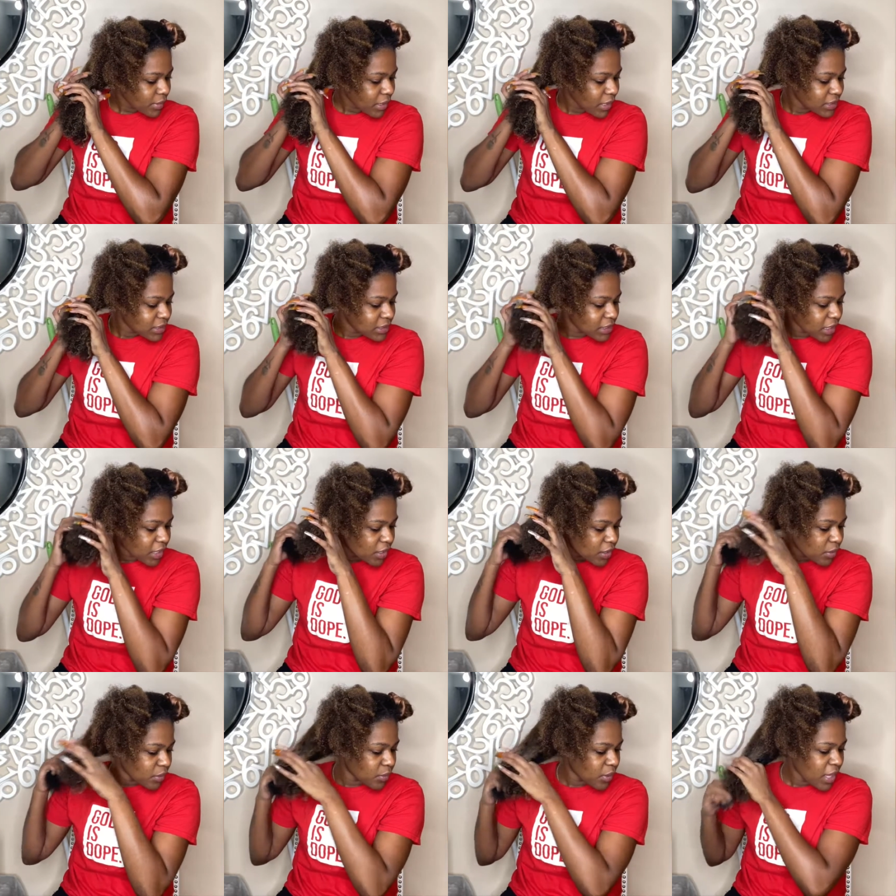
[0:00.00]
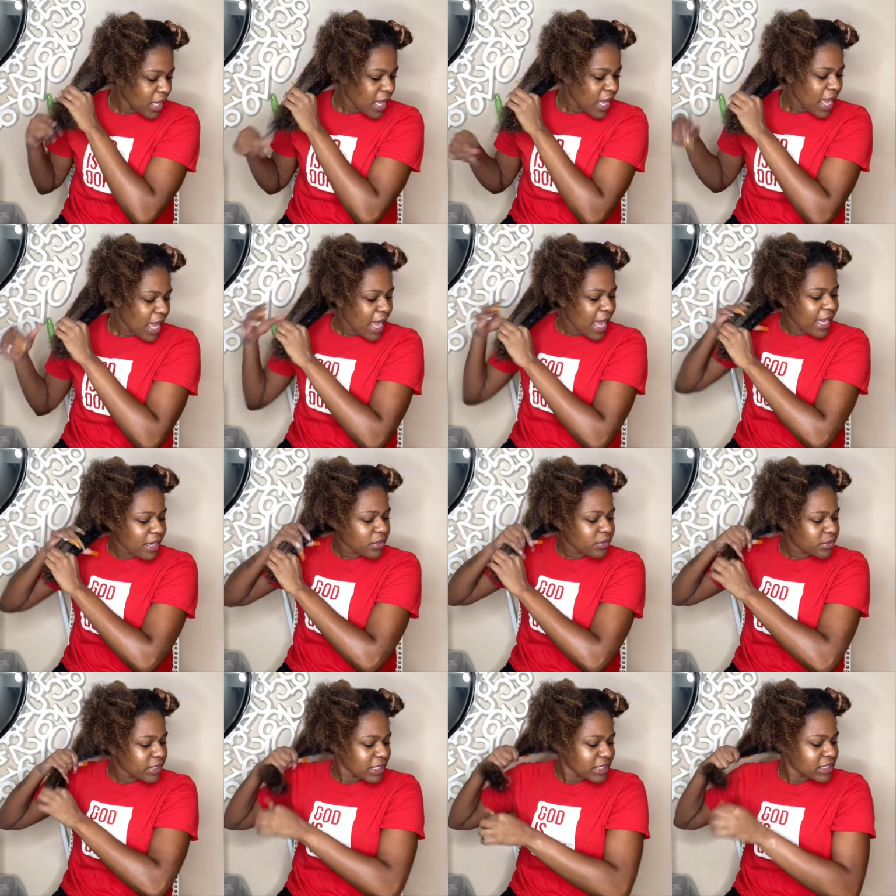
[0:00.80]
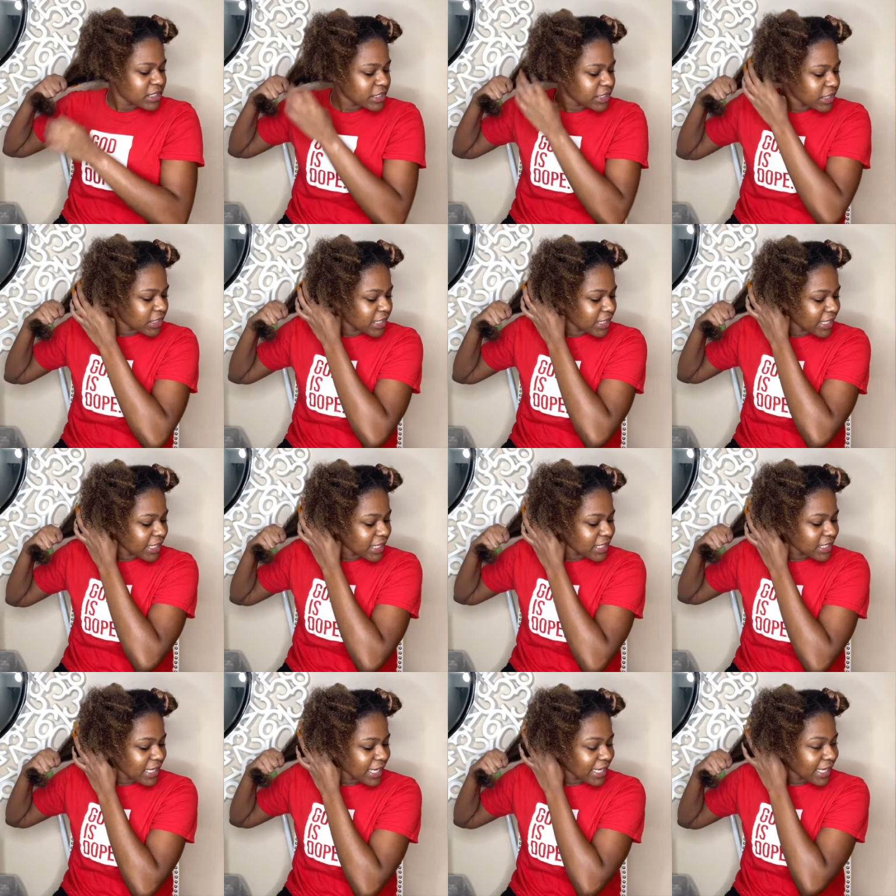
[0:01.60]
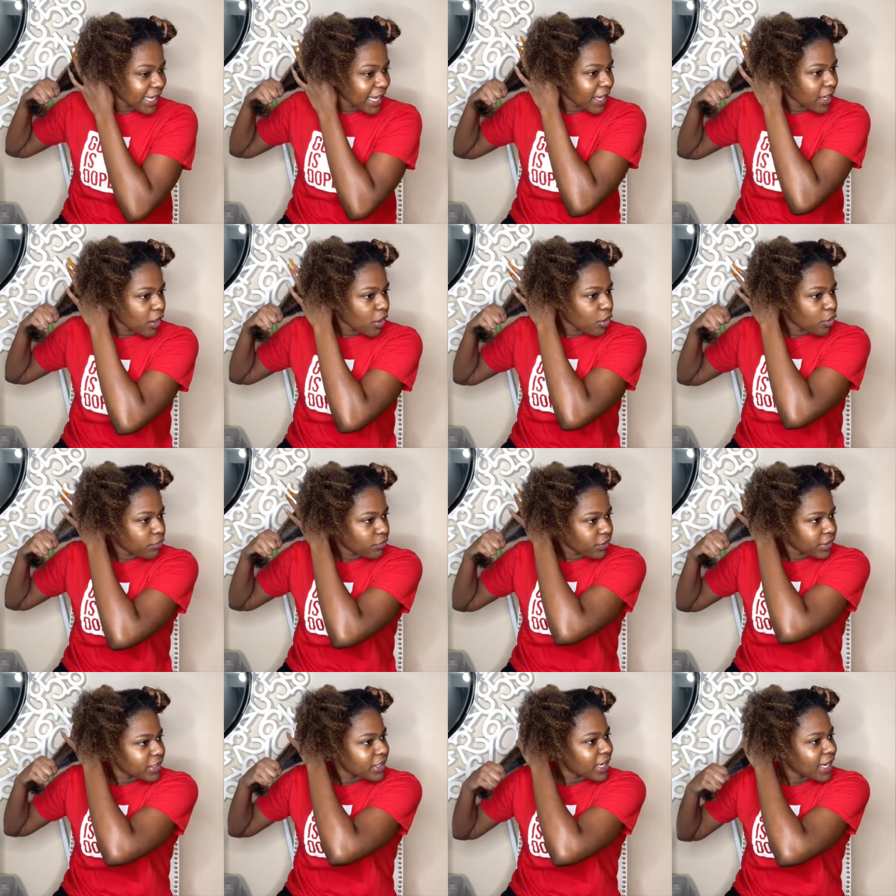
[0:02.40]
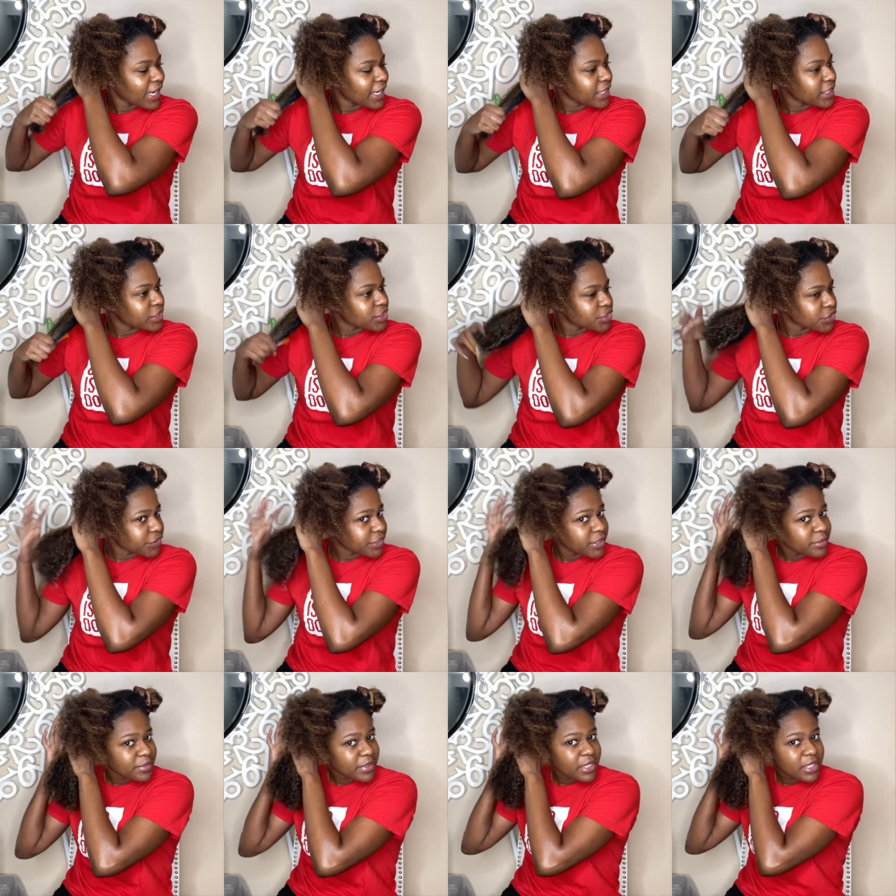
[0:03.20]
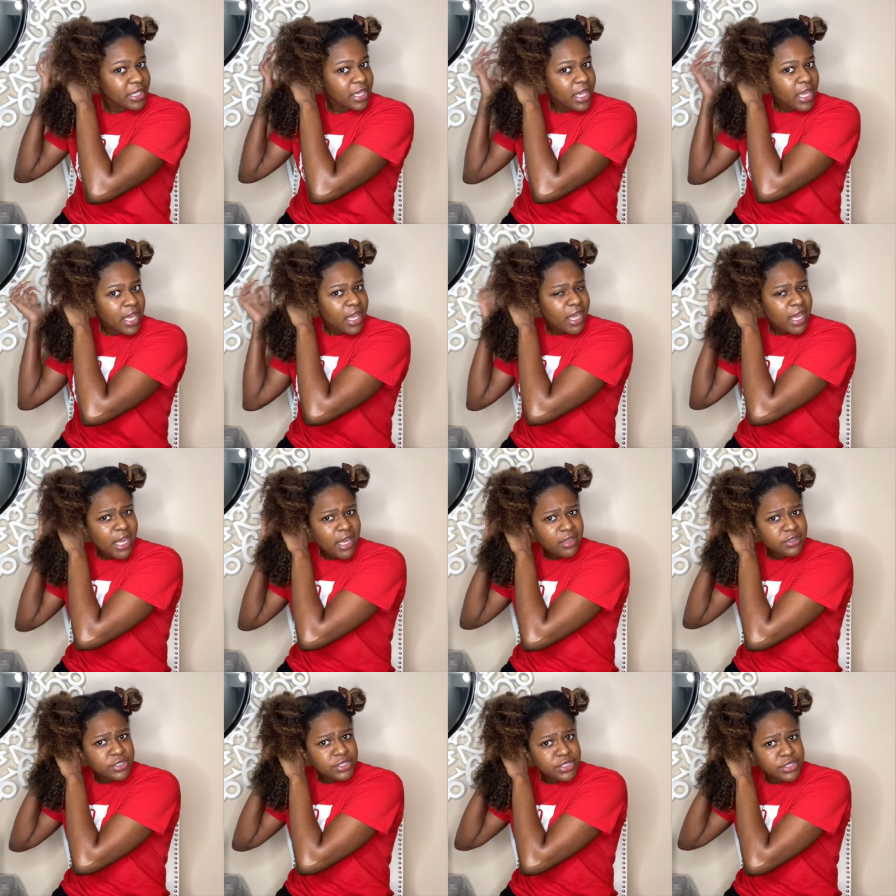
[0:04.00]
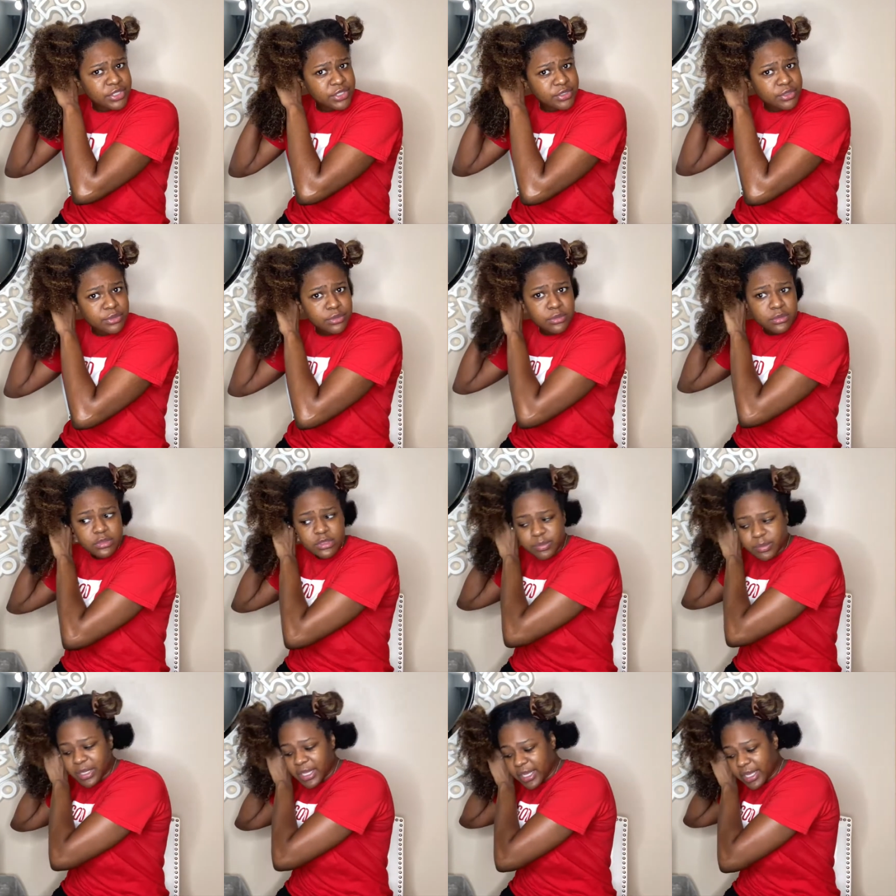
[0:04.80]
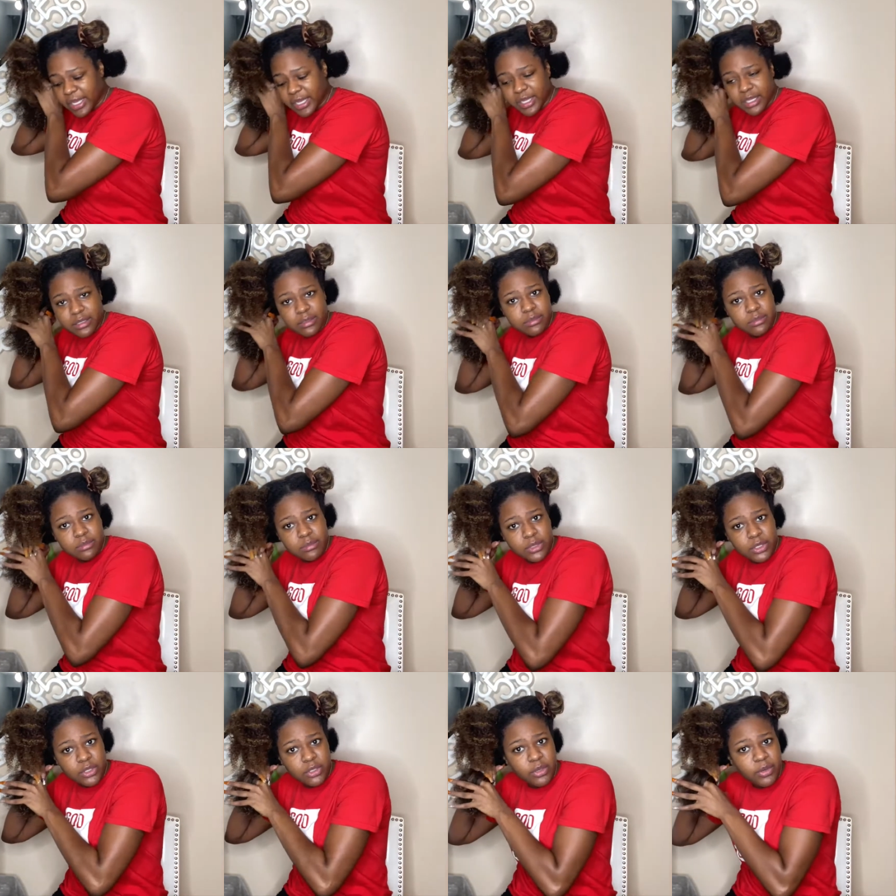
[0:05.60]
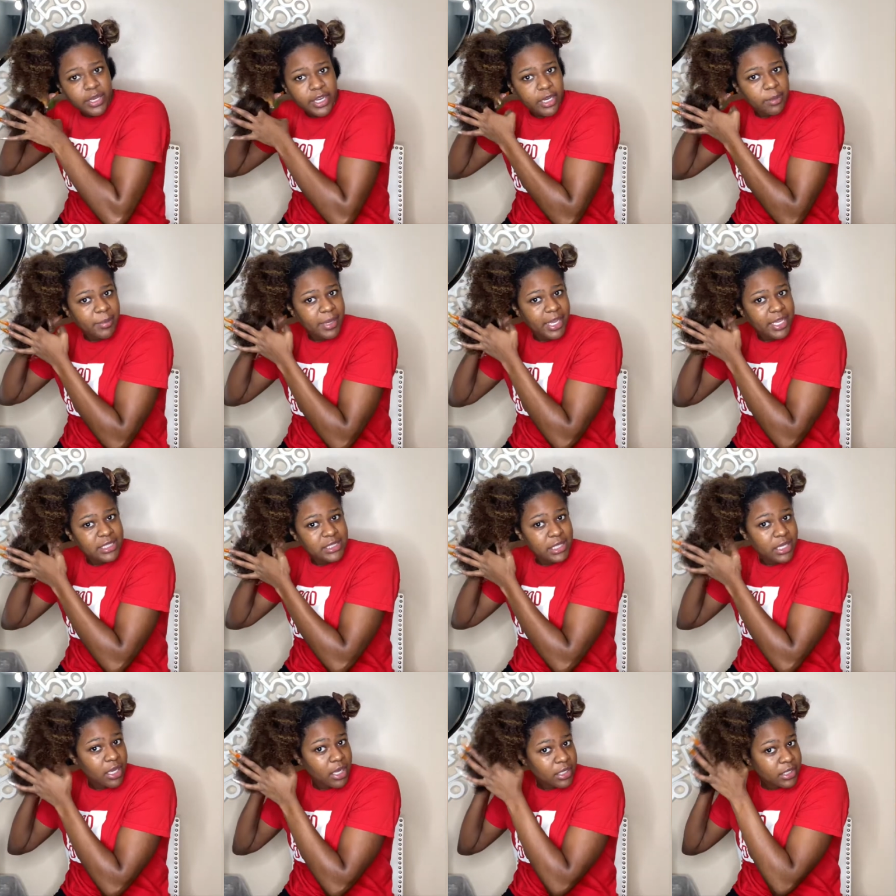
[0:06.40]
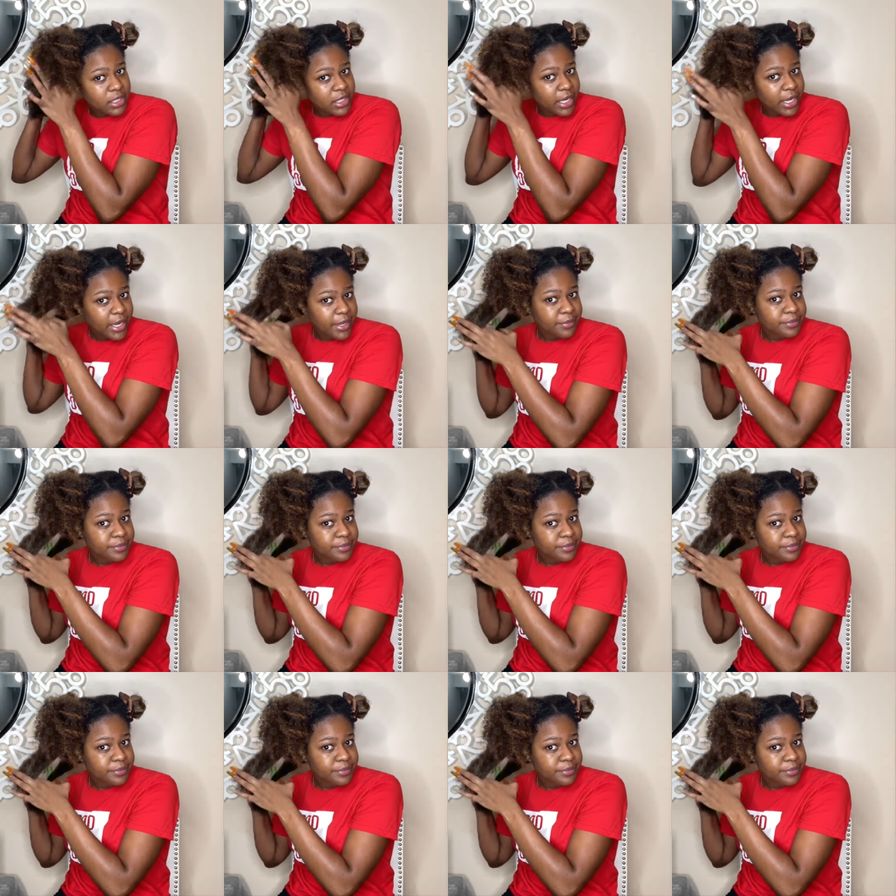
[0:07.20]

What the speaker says: So I don't necessarily get like a overnight treatment. I'll just use my good old hair mask and call it a day.